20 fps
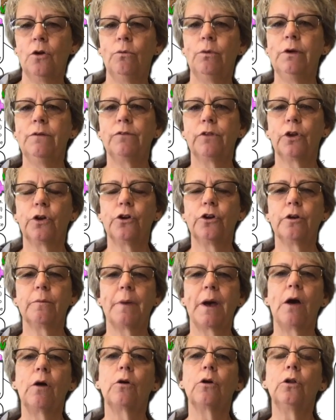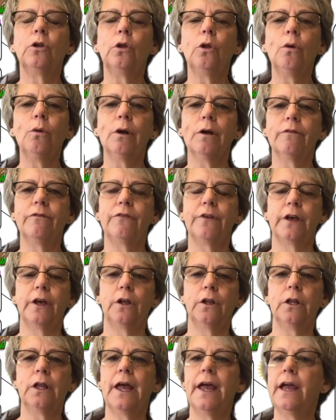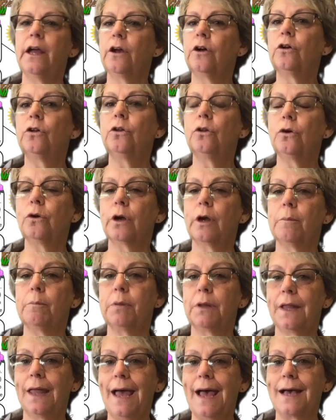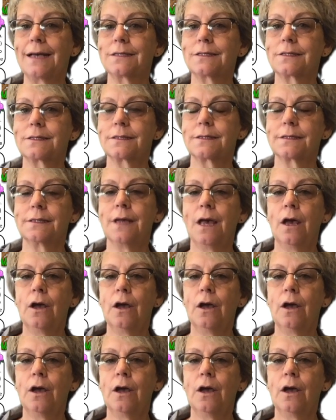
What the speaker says: We've learned about chlorophyll and chloroplasts.